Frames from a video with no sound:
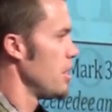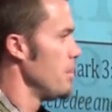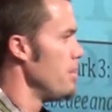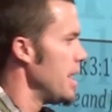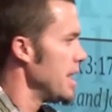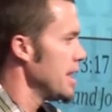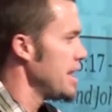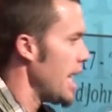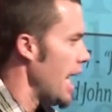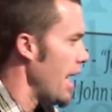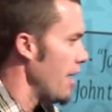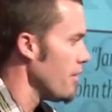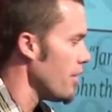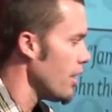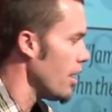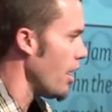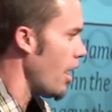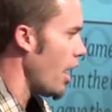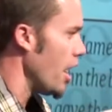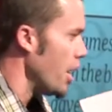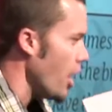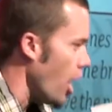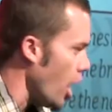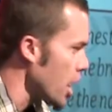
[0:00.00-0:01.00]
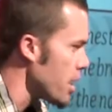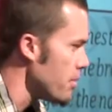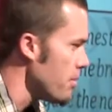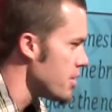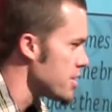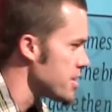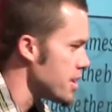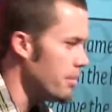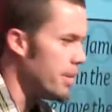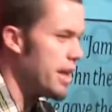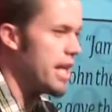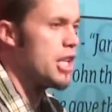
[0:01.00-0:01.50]
the minute they have a, an argument
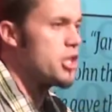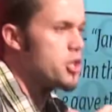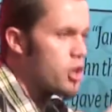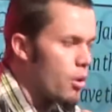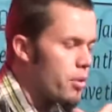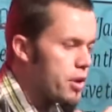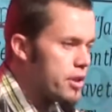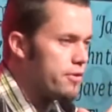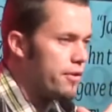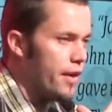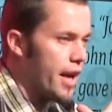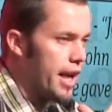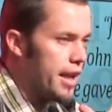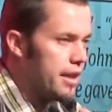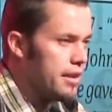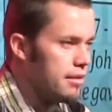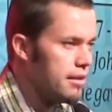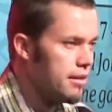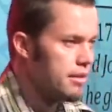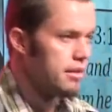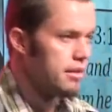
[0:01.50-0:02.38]
with somebody, it's always fight.